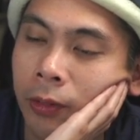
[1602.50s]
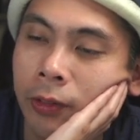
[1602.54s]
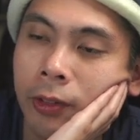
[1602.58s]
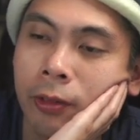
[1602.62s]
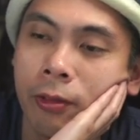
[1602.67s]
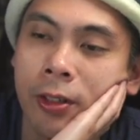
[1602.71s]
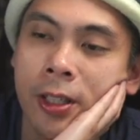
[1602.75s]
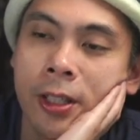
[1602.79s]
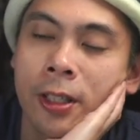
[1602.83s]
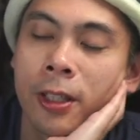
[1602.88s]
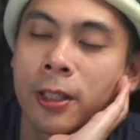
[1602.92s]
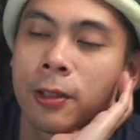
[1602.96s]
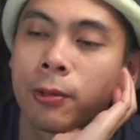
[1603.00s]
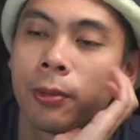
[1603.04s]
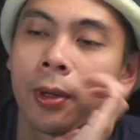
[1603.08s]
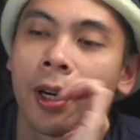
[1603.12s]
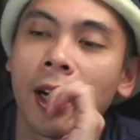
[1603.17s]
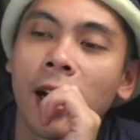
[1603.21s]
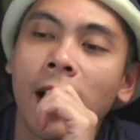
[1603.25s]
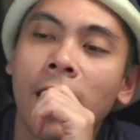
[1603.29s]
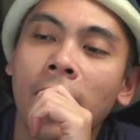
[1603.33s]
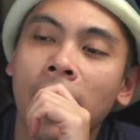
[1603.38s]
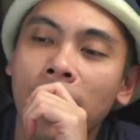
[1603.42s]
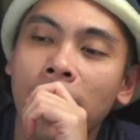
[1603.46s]
of the reasons
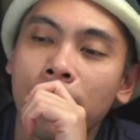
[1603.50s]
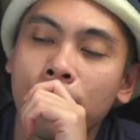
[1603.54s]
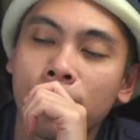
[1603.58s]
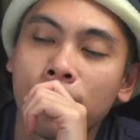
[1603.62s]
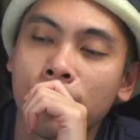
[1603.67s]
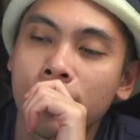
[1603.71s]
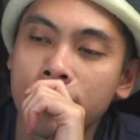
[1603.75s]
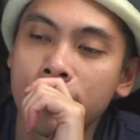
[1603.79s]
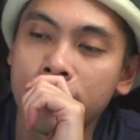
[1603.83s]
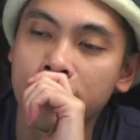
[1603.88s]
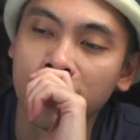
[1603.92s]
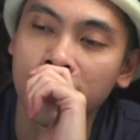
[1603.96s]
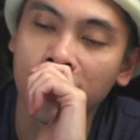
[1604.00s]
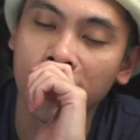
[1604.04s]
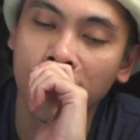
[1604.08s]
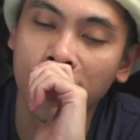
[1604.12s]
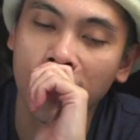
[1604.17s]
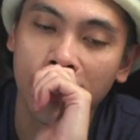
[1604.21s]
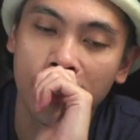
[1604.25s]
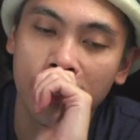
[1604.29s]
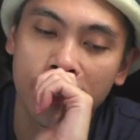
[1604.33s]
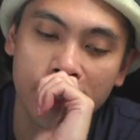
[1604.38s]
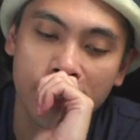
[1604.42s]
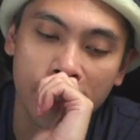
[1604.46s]
why I personally
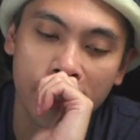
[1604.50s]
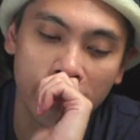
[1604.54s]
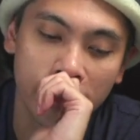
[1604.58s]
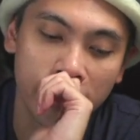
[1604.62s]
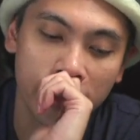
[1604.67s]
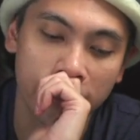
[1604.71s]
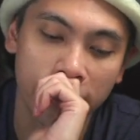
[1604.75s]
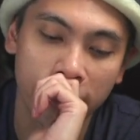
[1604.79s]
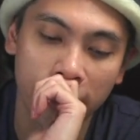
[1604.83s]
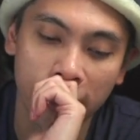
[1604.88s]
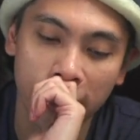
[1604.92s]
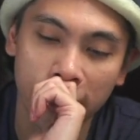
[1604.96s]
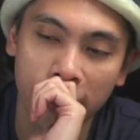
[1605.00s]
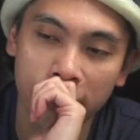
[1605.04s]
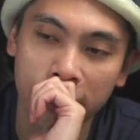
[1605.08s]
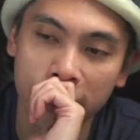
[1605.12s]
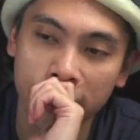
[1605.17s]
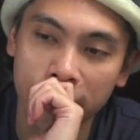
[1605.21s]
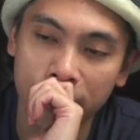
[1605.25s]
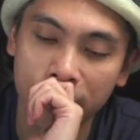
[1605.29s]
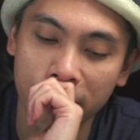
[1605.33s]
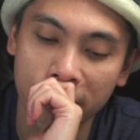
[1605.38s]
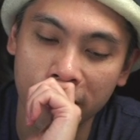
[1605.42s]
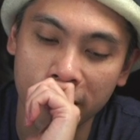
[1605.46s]
like 75s
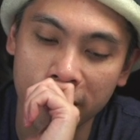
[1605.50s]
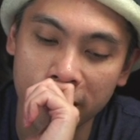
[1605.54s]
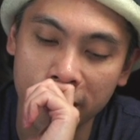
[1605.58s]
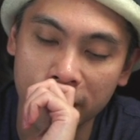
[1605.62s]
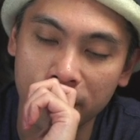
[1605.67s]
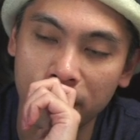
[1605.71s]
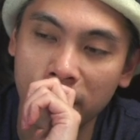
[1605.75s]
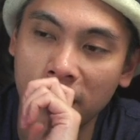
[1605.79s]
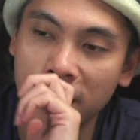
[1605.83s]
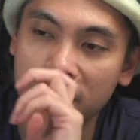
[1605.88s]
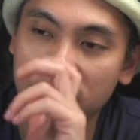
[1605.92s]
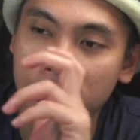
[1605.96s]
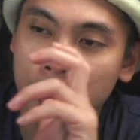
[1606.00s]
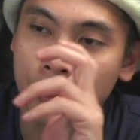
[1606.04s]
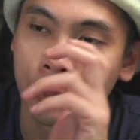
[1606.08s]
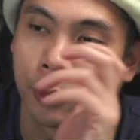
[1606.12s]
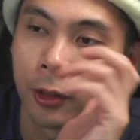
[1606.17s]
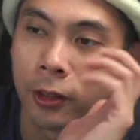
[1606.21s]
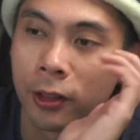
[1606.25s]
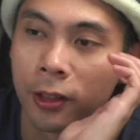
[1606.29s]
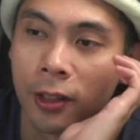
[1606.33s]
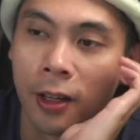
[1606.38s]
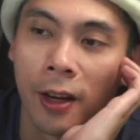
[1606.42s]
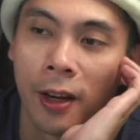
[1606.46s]
is because it makes it
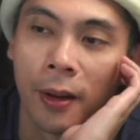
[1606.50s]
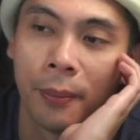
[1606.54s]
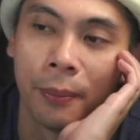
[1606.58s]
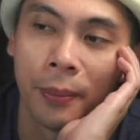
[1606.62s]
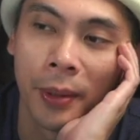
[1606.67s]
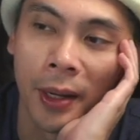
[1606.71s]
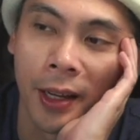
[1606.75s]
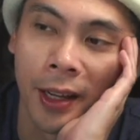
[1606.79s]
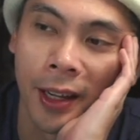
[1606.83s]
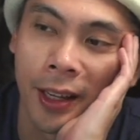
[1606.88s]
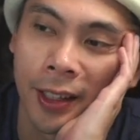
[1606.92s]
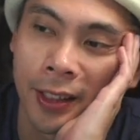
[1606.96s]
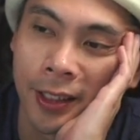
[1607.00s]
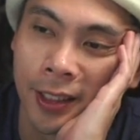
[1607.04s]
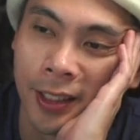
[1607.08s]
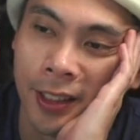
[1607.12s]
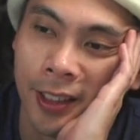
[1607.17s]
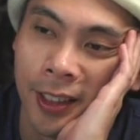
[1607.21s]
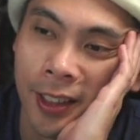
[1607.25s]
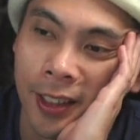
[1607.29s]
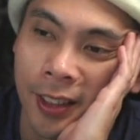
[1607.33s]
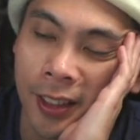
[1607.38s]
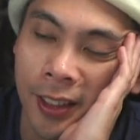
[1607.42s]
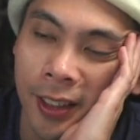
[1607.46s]
more compact.
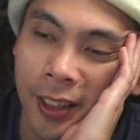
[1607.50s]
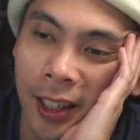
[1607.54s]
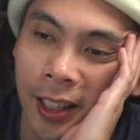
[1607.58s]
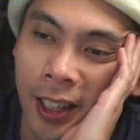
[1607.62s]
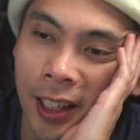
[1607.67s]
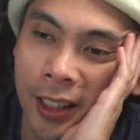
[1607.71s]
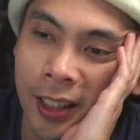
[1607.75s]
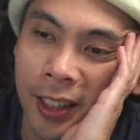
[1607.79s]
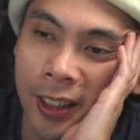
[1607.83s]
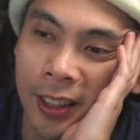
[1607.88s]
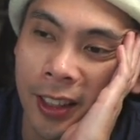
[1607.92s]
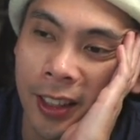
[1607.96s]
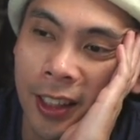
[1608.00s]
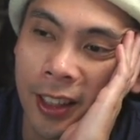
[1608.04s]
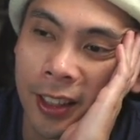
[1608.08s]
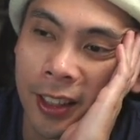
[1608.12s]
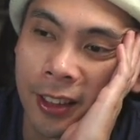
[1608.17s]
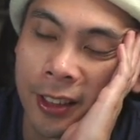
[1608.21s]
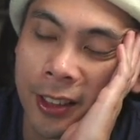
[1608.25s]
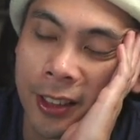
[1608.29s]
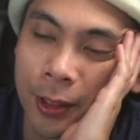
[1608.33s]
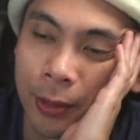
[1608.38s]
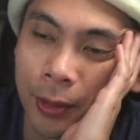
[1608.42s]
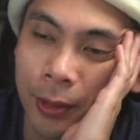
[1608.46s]
I
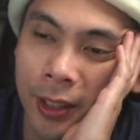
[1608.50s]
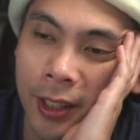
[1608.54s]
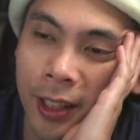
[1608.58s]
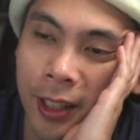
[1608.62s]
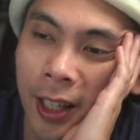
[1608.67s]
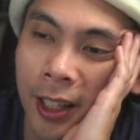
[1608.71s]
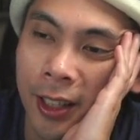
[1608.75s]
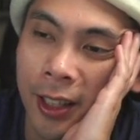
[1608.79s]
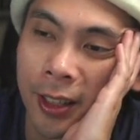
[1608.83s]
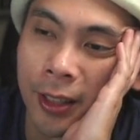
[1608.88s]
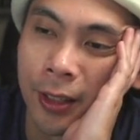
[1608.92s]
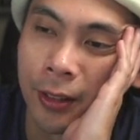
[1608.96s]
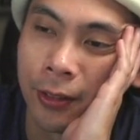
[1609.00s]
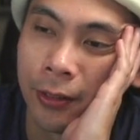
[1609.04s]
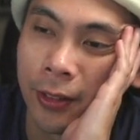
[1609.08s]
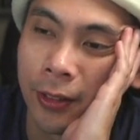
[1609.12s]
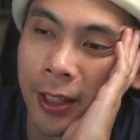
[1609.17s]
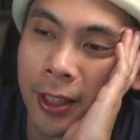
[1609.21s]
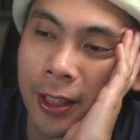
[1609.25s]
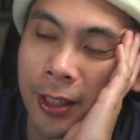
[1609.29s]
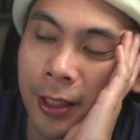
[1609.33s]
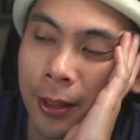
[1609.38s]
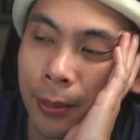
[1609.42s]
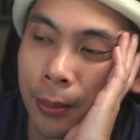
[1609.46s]
think this one kind of
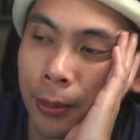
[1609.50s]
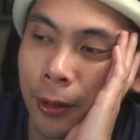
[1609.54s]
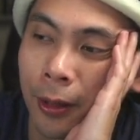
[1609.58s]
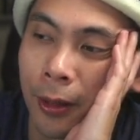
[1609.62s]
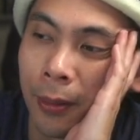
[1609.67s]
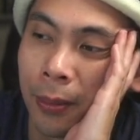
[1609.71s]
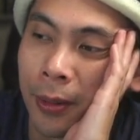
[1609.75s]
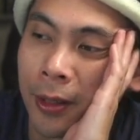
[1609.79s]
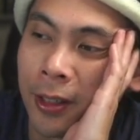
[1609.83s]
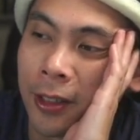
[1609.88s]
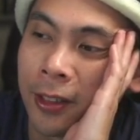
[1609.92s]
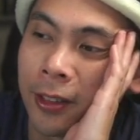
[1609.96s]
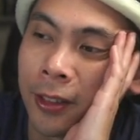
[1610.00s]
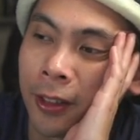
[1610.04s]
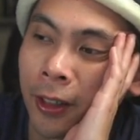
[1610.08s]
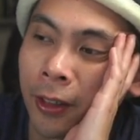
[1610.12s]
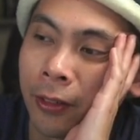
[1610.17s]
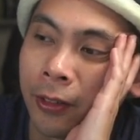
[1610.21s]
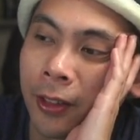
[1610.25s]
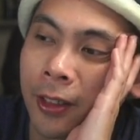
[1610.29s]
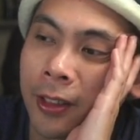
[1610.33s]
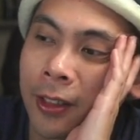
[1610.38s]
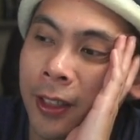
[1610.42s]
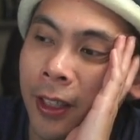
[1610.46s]
defeats the purpose
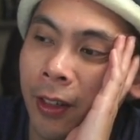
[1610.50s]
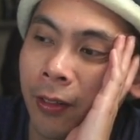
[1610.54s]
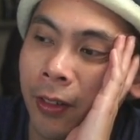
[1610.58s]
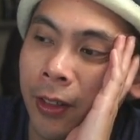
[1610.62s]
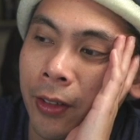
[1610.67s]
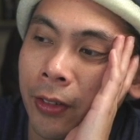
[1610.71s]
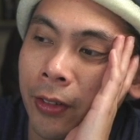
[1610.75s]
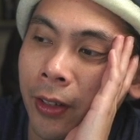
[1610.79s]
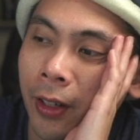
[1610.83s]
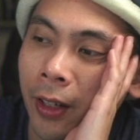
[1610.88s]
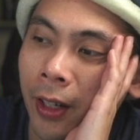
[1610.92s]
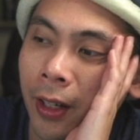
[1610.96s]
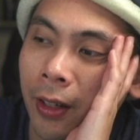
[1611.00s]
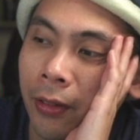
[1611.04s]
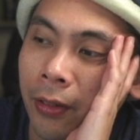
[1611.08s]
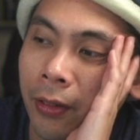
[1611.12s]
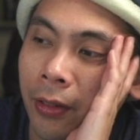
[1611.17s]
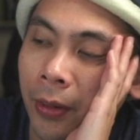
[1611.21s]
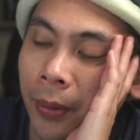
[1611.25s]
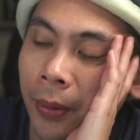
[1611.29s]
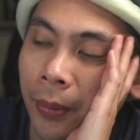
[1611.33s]
of the 75.